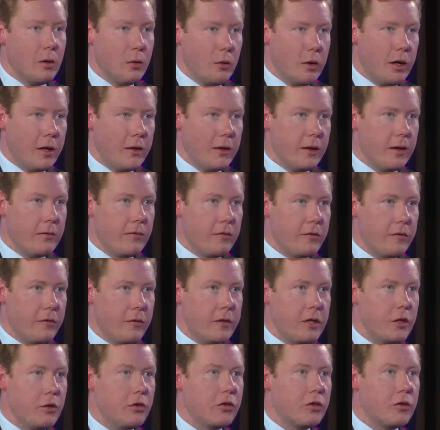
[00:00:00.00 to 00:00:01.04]
where they are
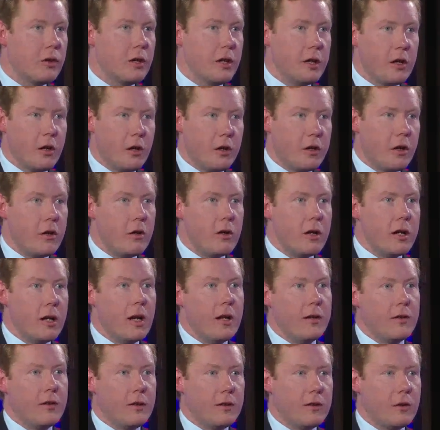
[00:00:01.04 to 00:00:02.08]
used not
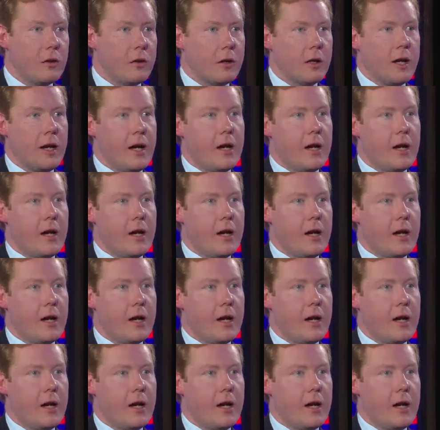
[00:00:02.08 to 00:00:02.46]
only as historic